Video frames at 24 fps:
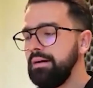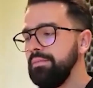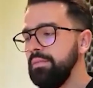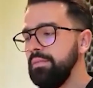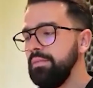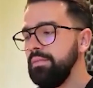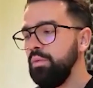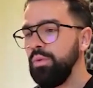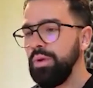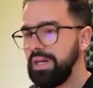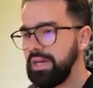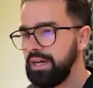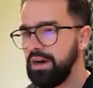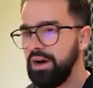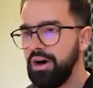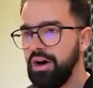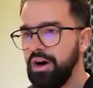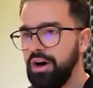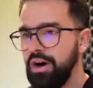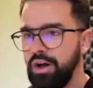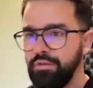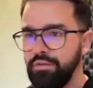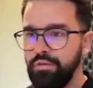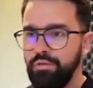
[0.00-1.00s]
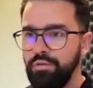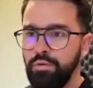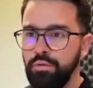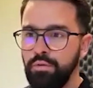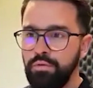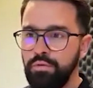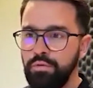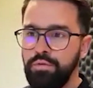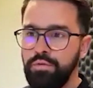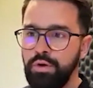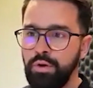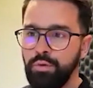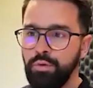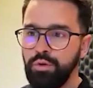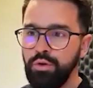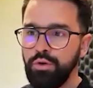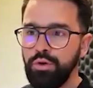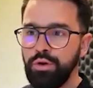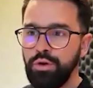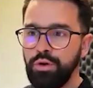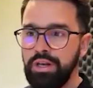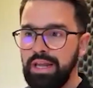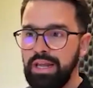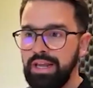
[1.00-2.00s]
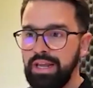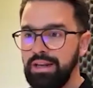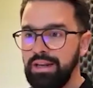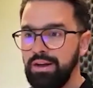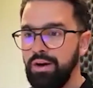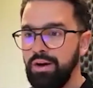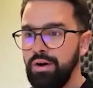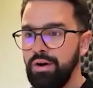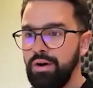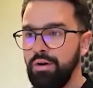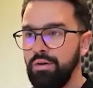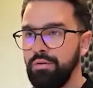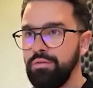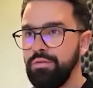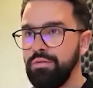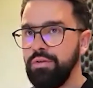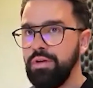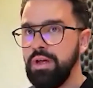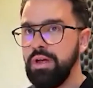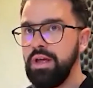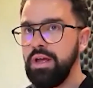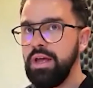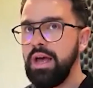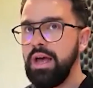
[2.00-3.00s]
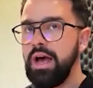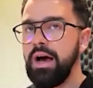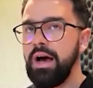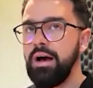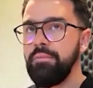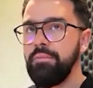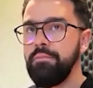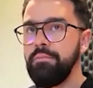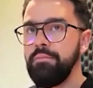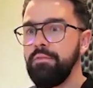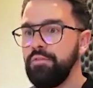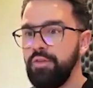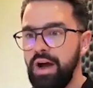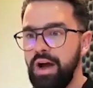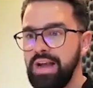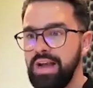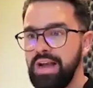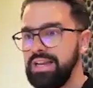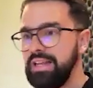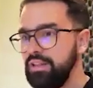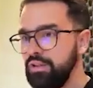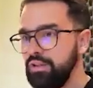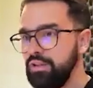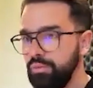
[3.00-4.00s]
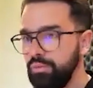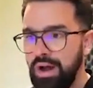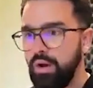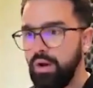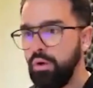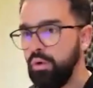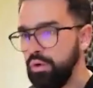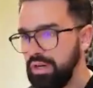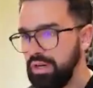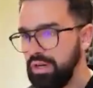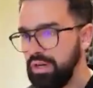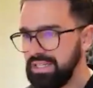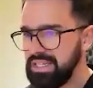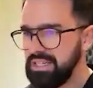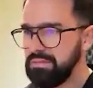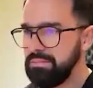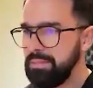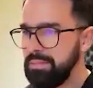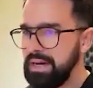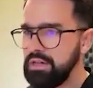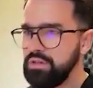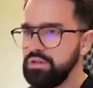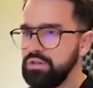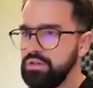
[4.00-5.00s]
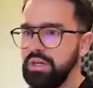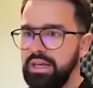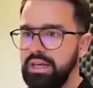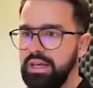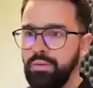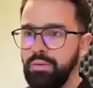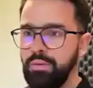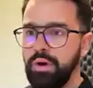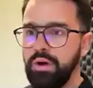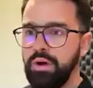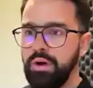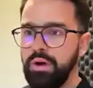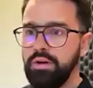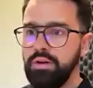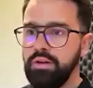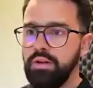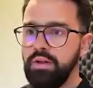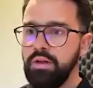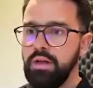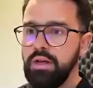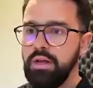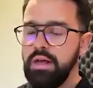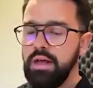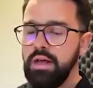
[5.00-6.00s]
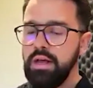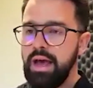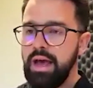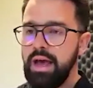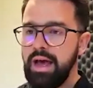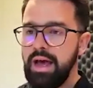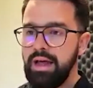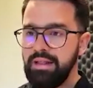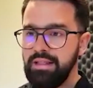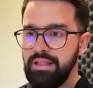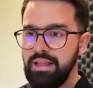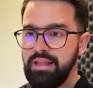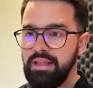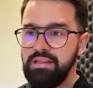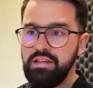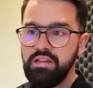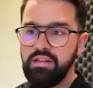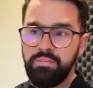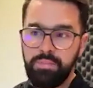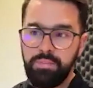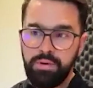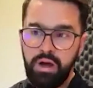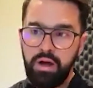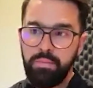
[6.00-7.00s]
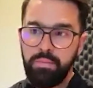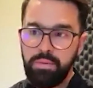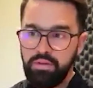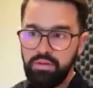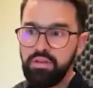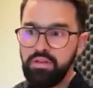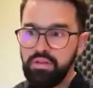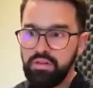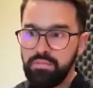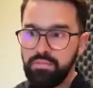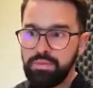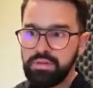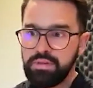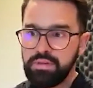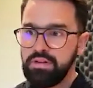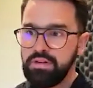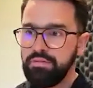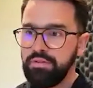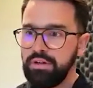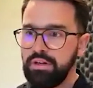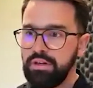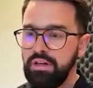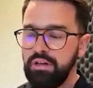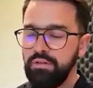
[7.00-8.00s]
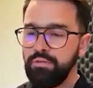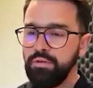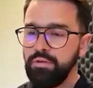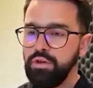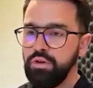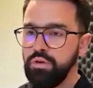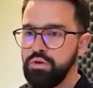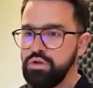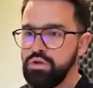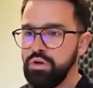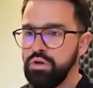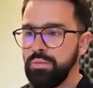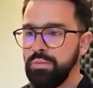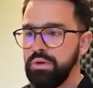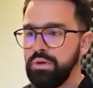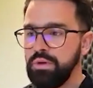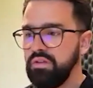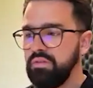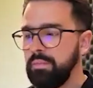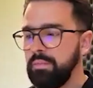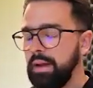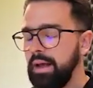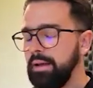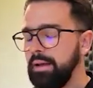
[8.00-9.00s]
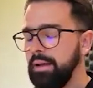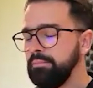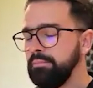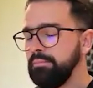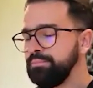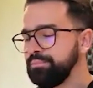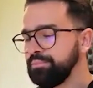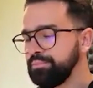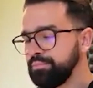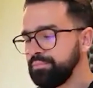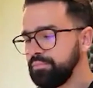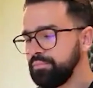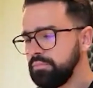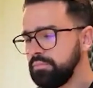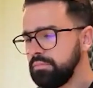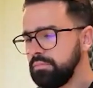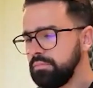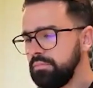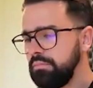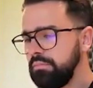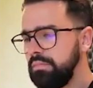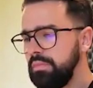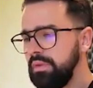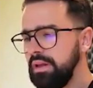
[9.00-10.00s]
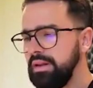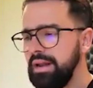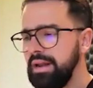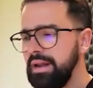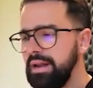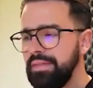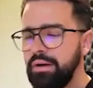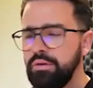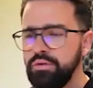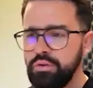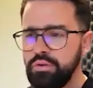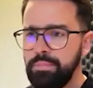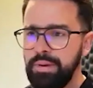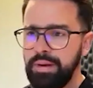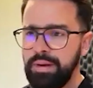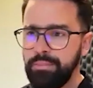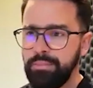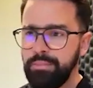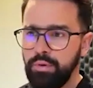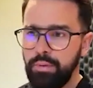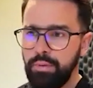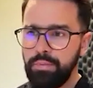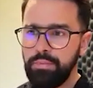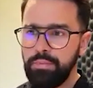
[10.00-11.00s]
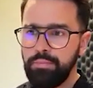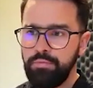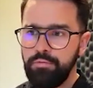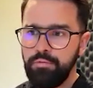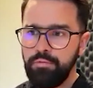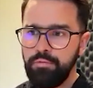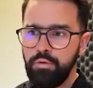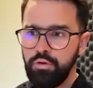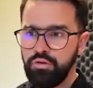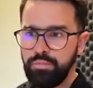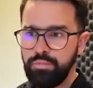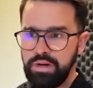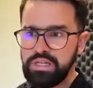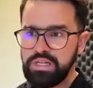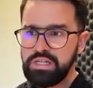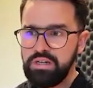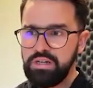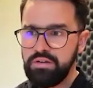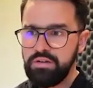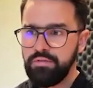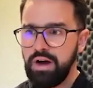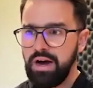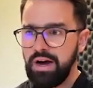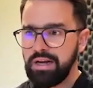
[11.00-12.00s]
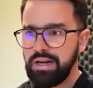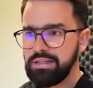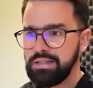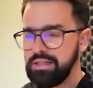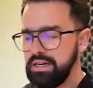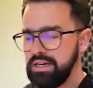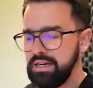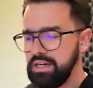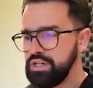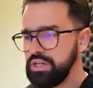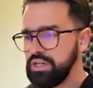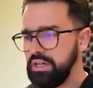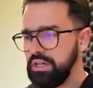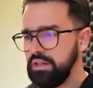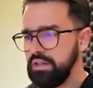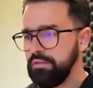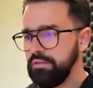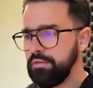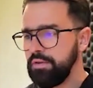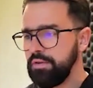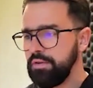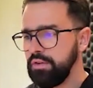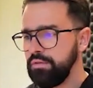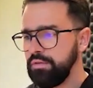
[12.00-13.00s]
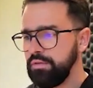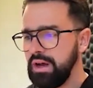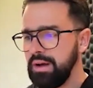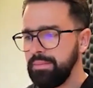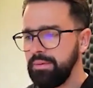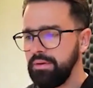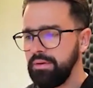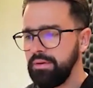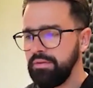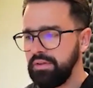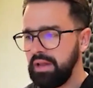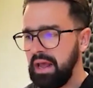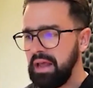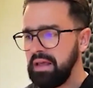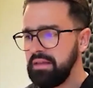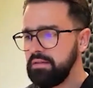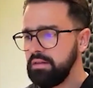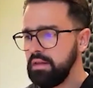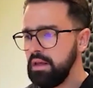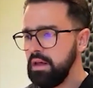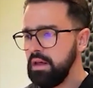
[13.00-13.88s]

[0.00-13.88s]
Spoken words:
we can't fulfill your need of finding the right audiences based on a keyword. And this is specifically for YouTube and display. Now that was a big problem especially for us initially the first couple of days.